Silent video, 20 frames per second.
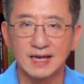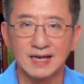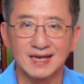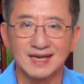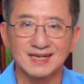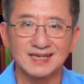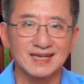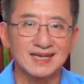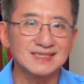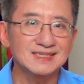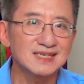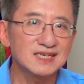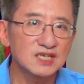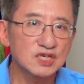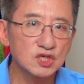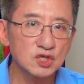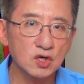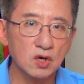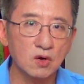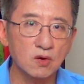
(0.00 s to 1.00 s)
It
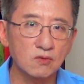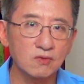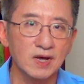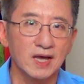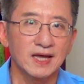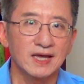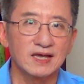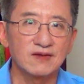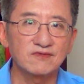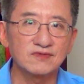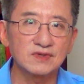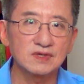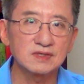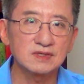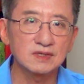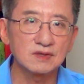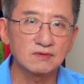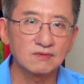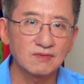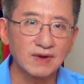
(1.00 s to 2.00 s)
isn't known if the
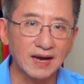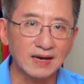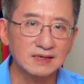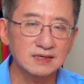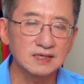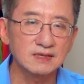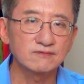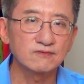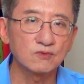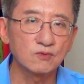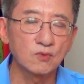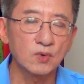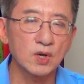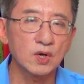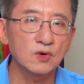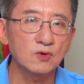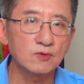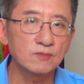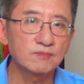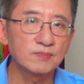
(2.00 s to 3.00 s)
directive
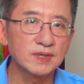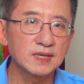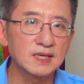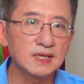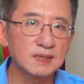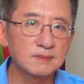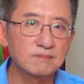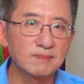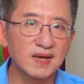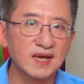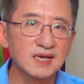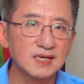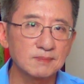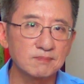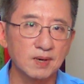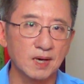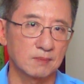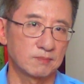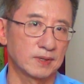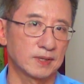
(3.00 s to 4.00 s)
will be made
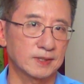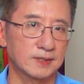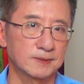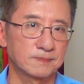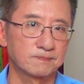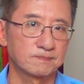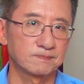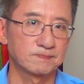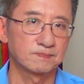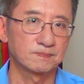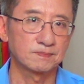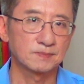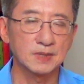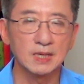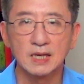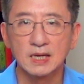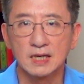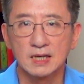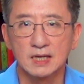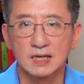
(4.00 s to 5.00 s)
public.
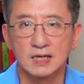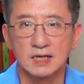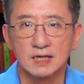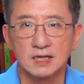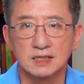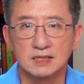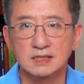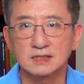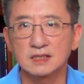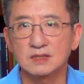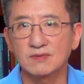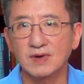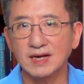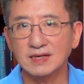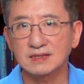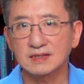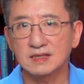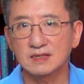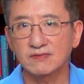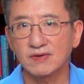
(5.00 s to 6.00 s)
The
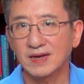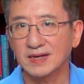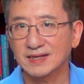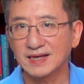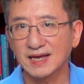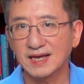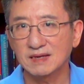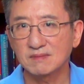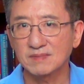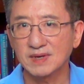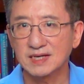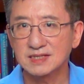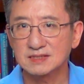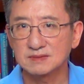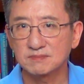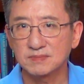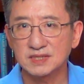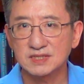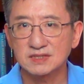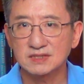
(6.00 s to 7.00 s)
directive came as
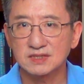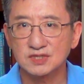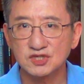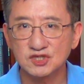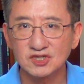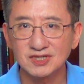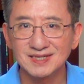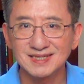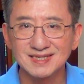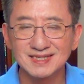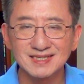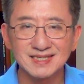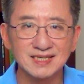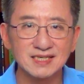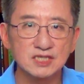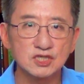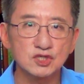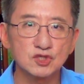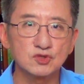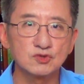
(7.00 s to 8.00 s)
Mr. Xi
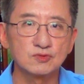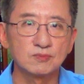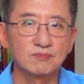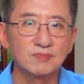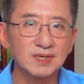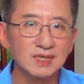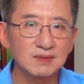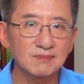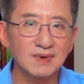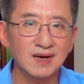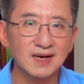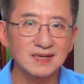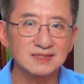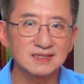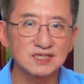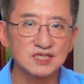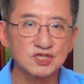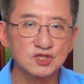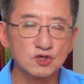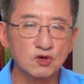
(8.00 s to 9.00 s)
seeks to minimize
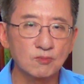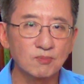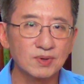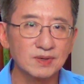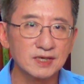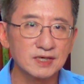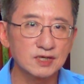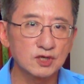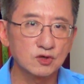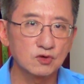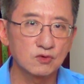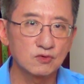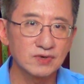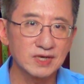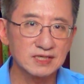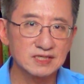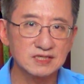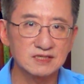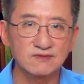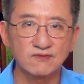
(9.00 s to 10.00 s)
the geopolitical
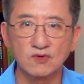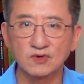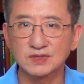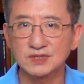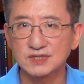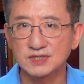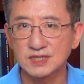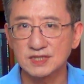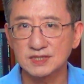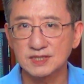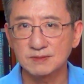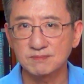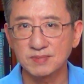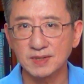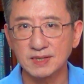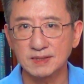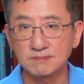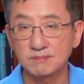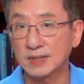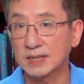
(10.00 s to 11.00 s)
risks for the
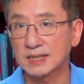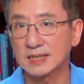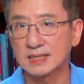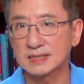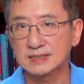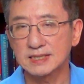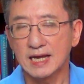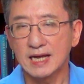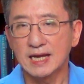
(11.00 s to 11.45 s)
CCP because